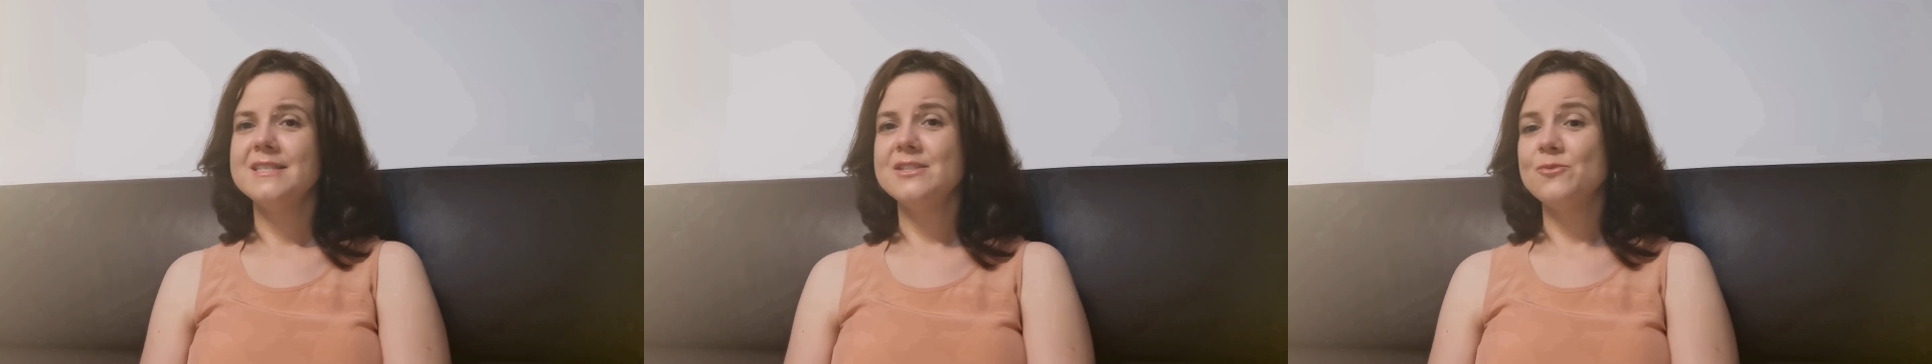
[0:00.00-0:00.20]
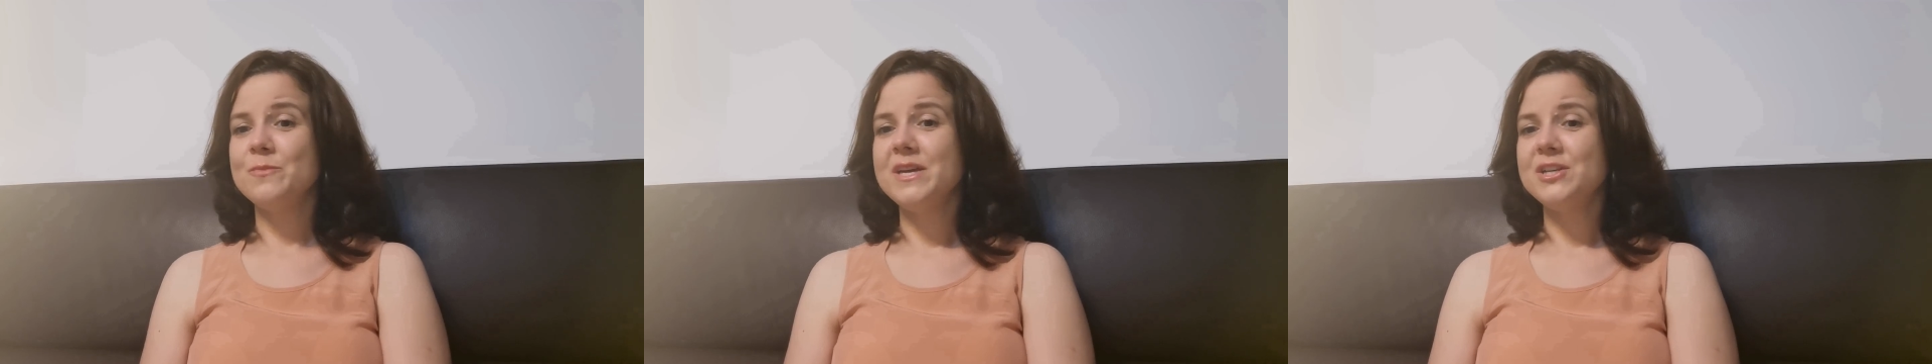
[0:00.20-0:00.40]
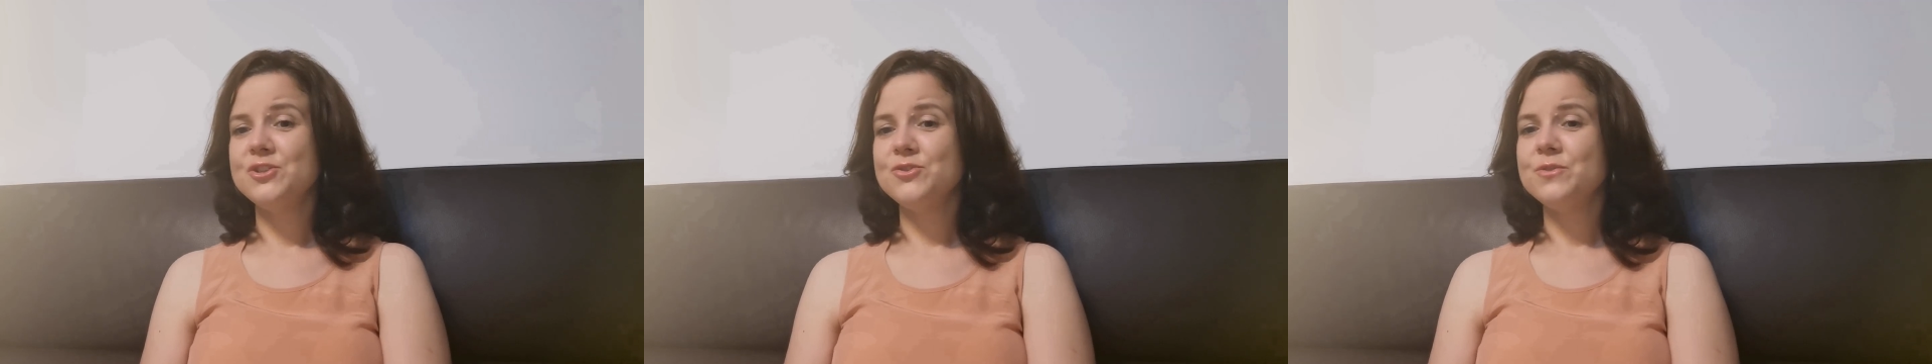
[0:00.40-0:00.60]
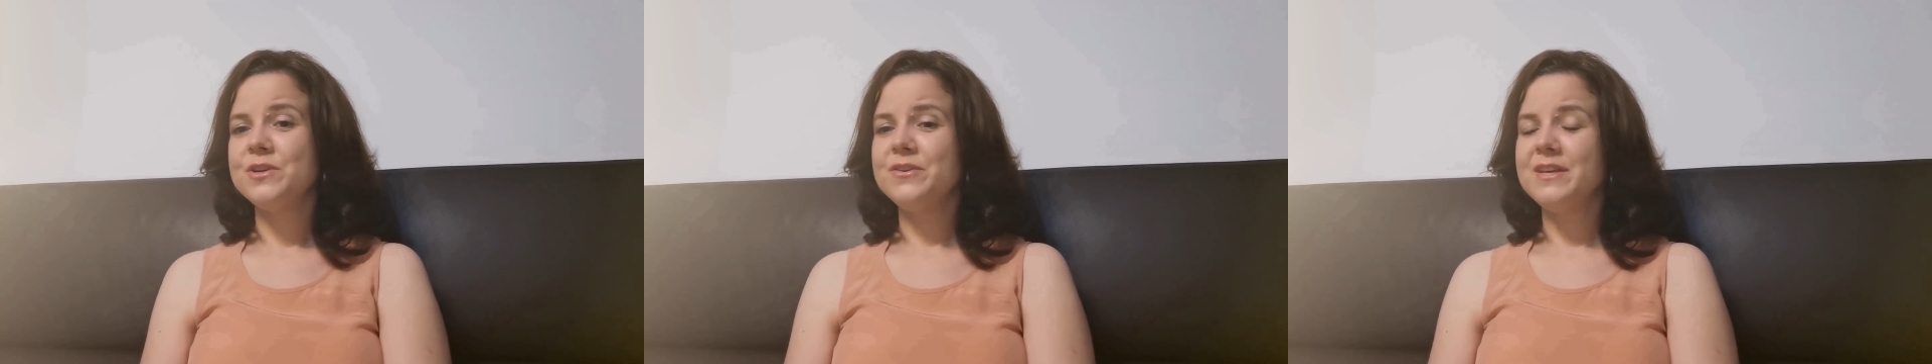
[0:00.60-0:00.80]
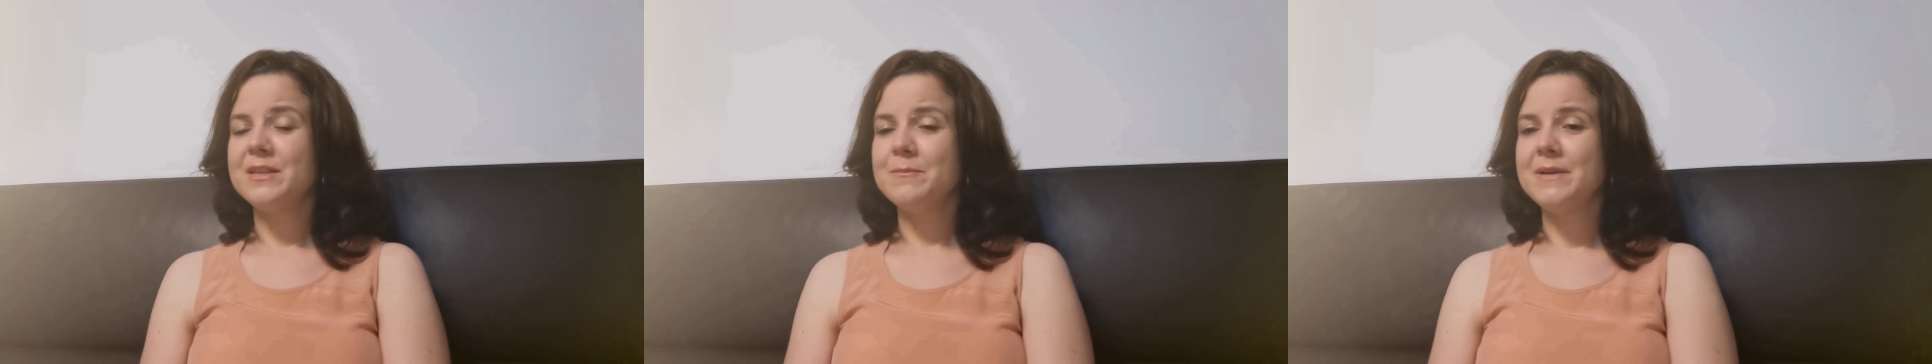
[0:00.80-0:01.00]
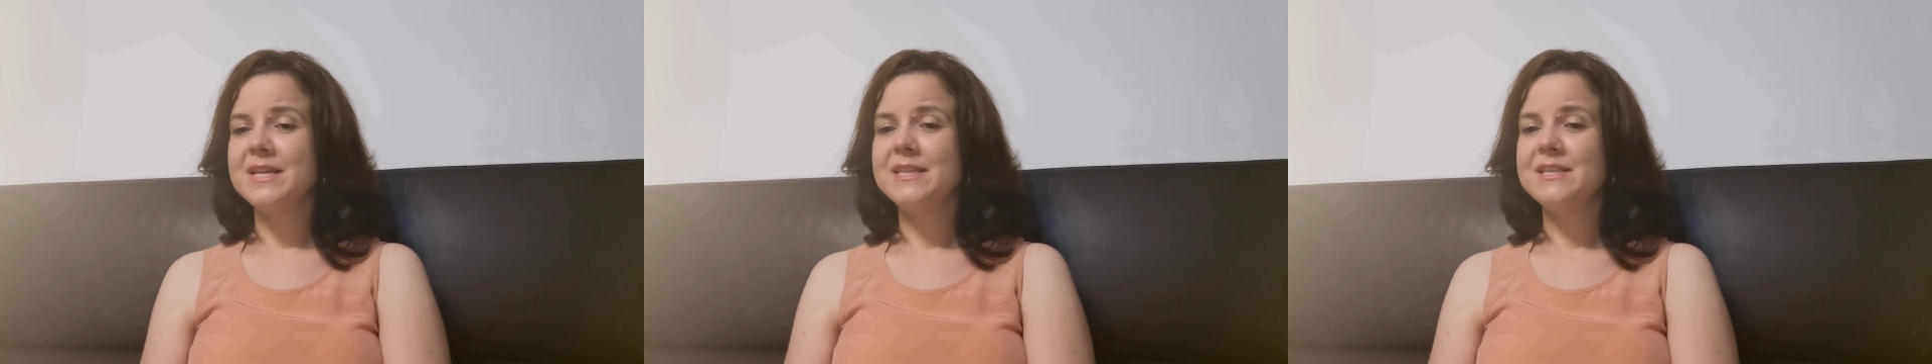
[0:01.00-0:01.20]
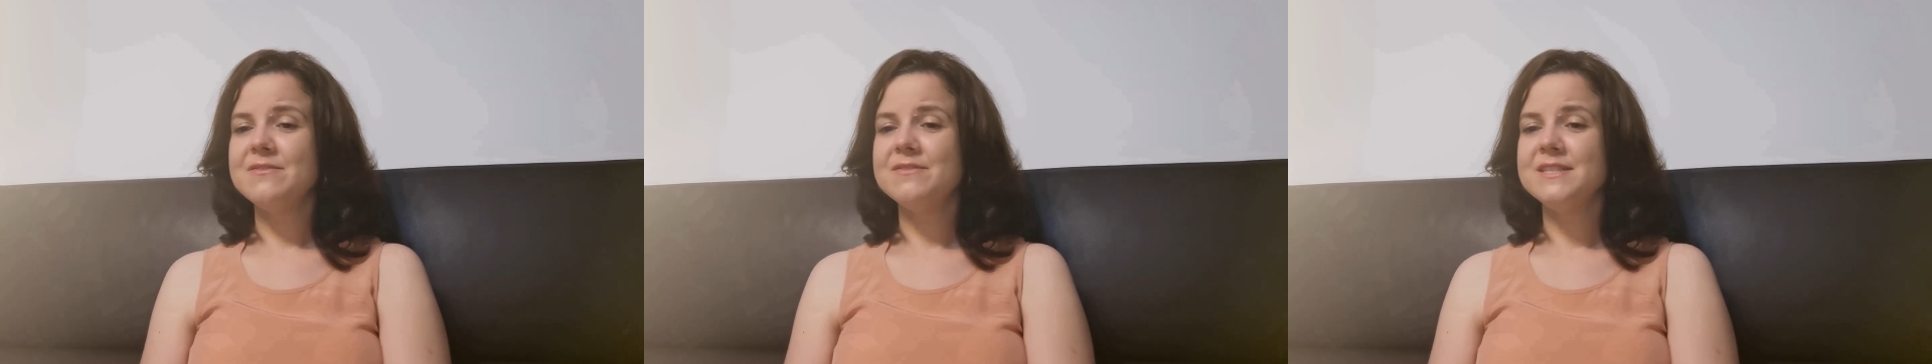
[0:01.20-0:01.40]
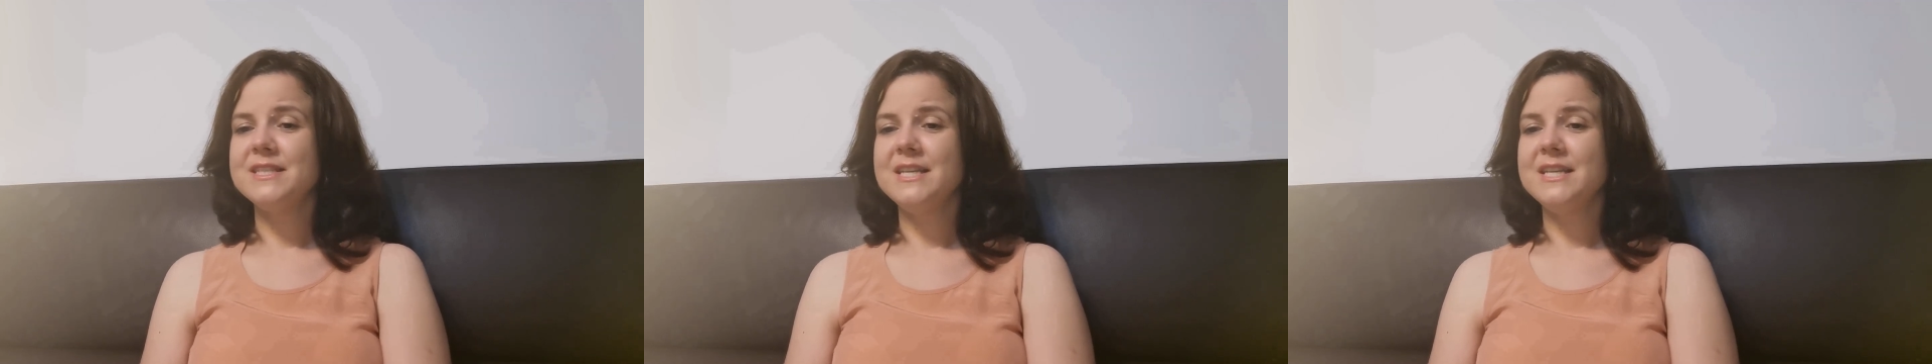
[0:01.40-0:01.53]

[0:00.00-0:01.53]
So make sure you get plenty of